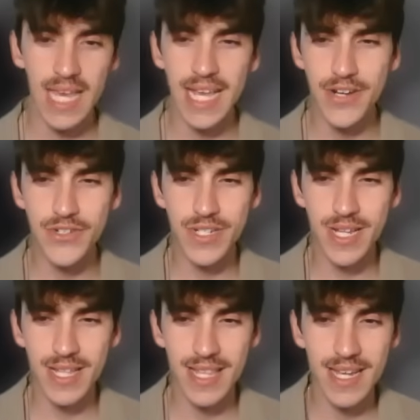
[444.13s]

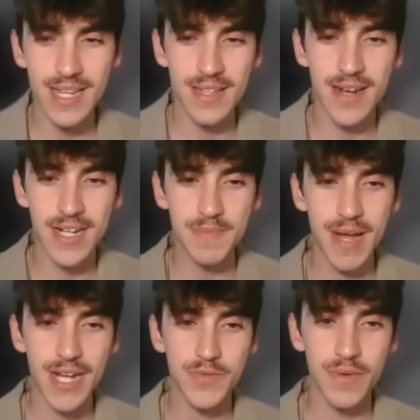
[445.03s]
Interesting lead in the next
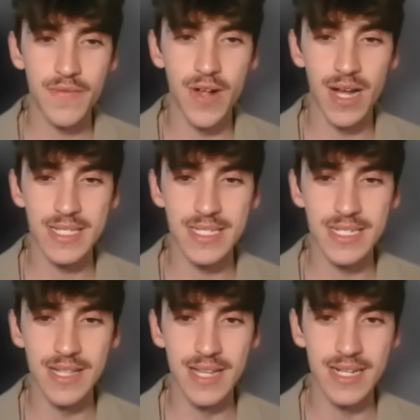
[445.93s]
match. We've got
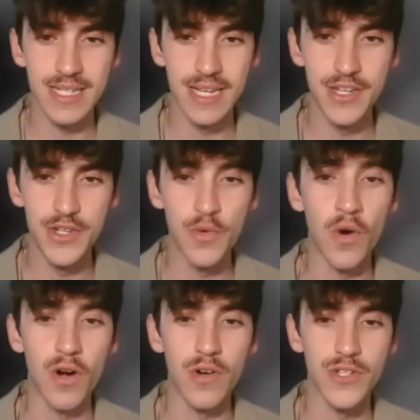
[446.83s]
Steelix into
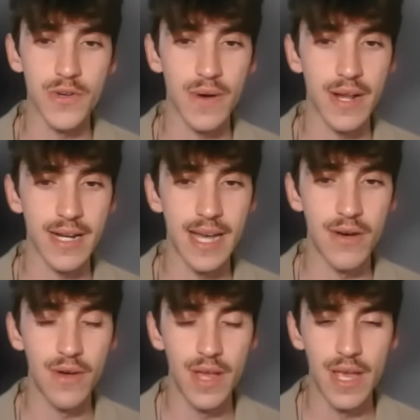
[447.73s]
Ursaring.
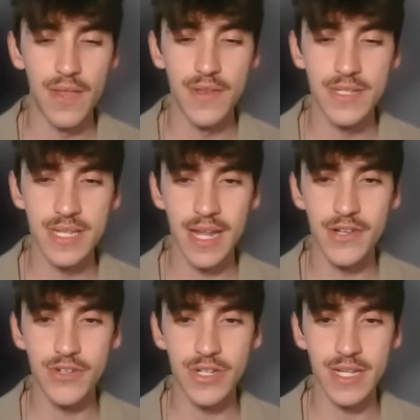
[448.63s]
Now, this is an
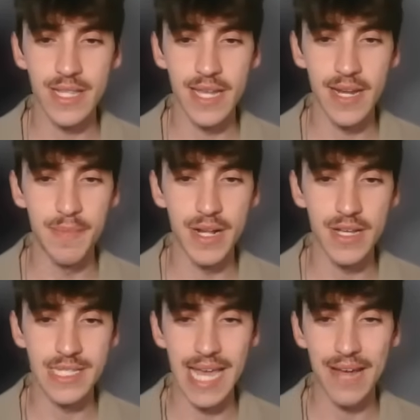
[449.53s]
interesting lead
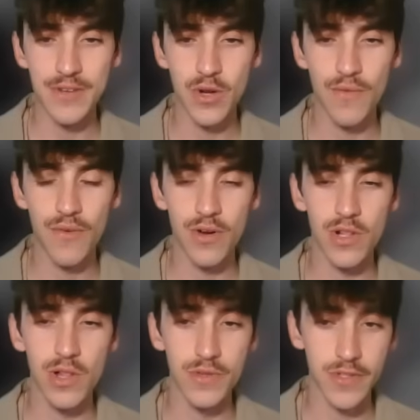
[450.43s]
because they have to go for
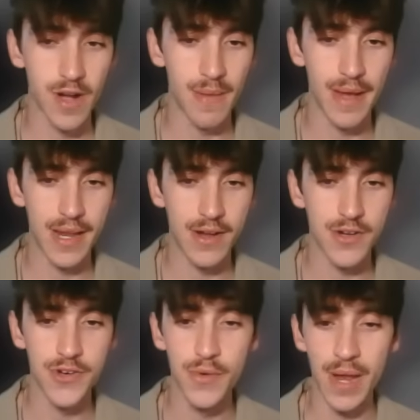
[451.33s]
close combat here
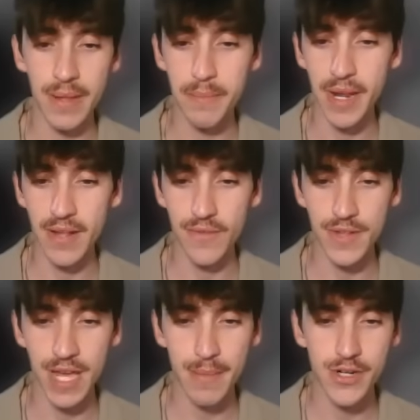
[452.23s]
to do any meaningful
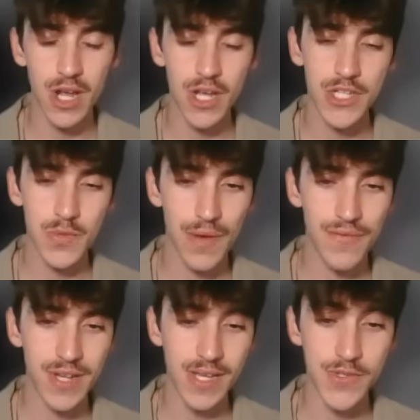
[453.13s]
damage.
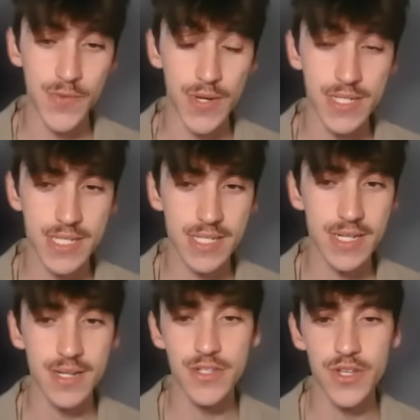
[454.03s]
Swift is
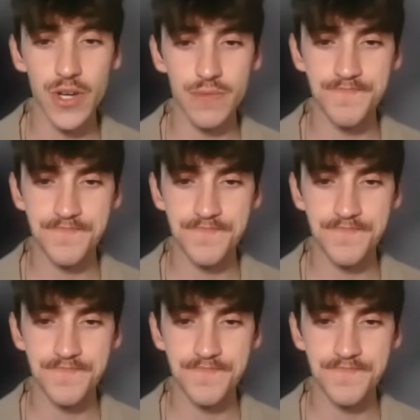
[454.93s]
resisted, so